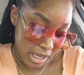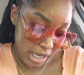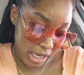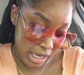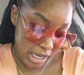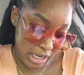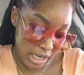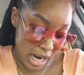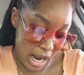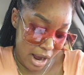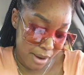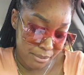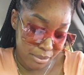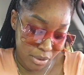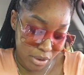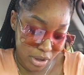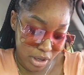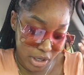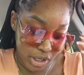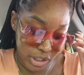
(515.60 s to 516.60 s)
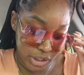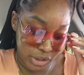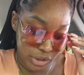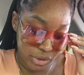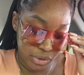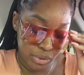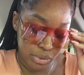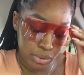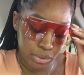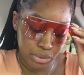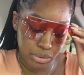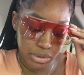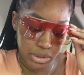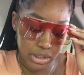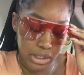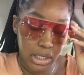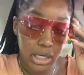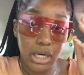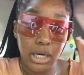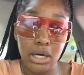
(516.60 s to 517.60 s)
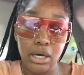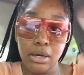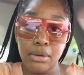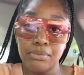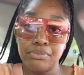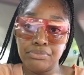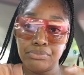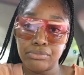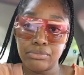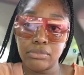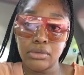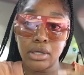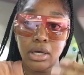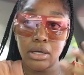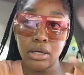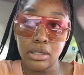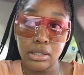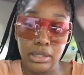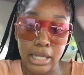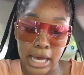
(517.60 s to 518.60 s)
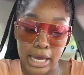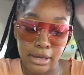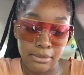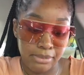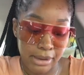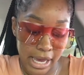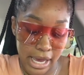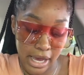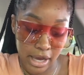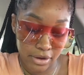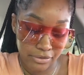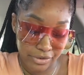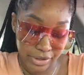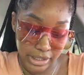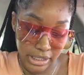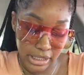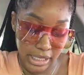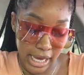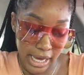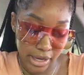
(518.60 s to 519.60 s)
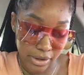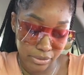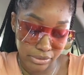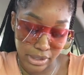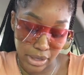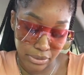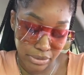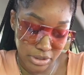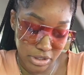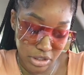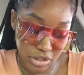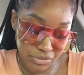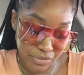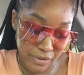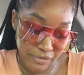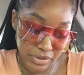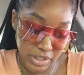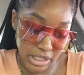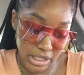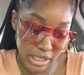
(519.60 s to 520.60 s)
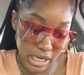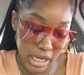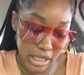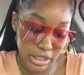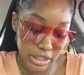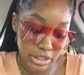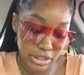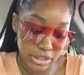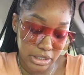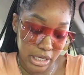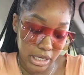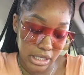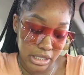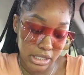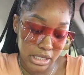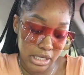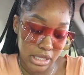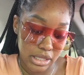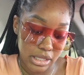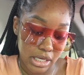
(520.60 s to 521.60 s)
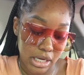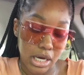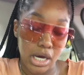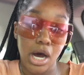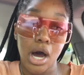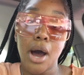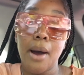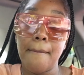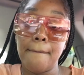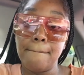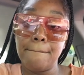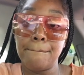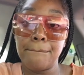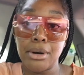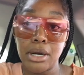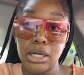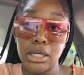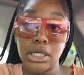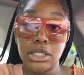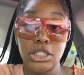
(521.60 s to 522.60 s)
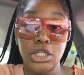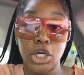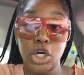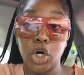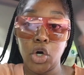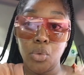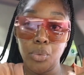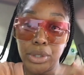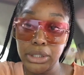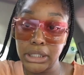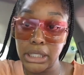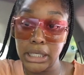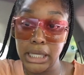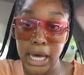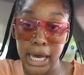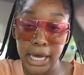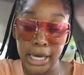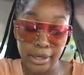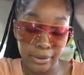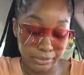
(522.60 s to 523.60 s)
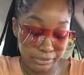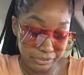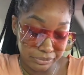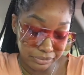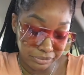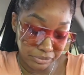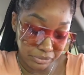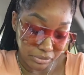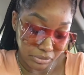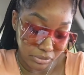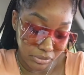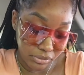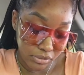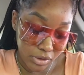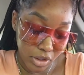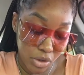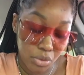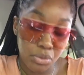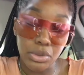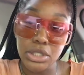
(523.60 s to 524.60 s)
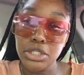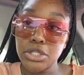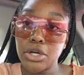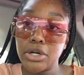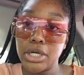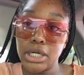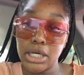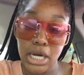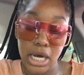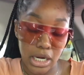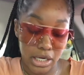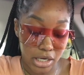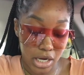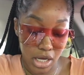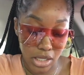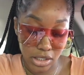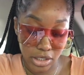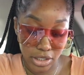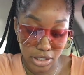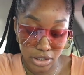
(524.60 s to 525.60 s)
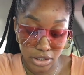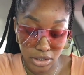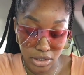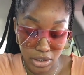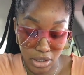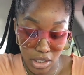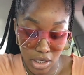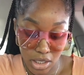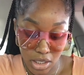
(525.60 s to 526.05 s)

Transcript: and I bought a used uh light bag for the light that was just $15 and then the umbrella to go with the light was $39